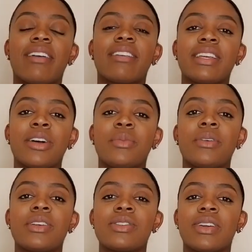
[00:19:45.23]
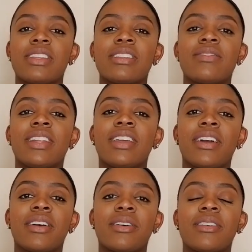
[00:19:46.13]
I really hope you enjoyed this
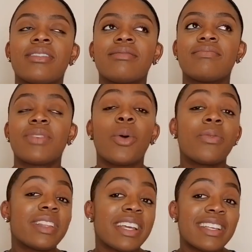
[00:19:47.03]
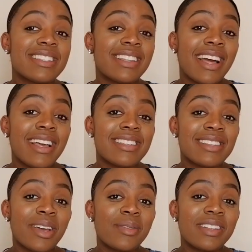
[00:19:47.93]
video. Hopefully it's the
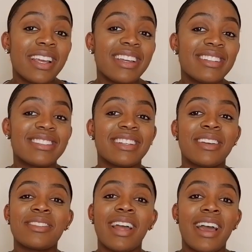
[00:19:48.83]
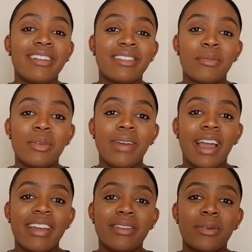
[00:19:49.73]
last update. If not, I'll be
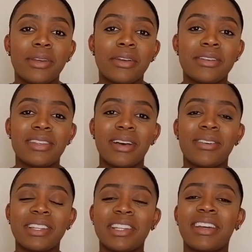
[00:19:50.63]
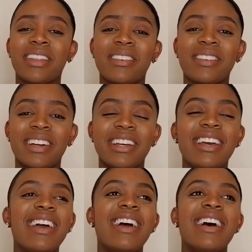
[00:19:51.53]
back in a week or so with another one
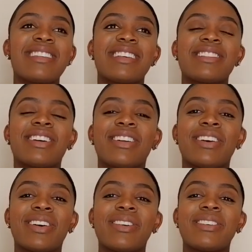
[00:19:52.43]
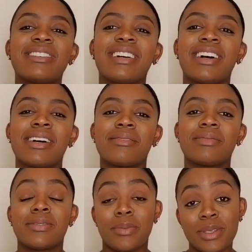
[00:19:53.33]
to let y'all know
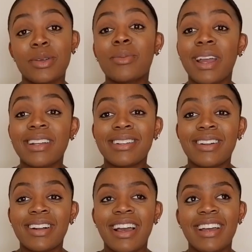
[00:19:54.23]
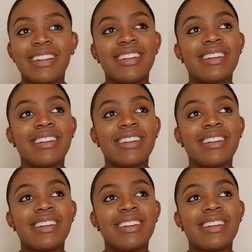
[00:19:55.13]
if I'm still pregnant or not.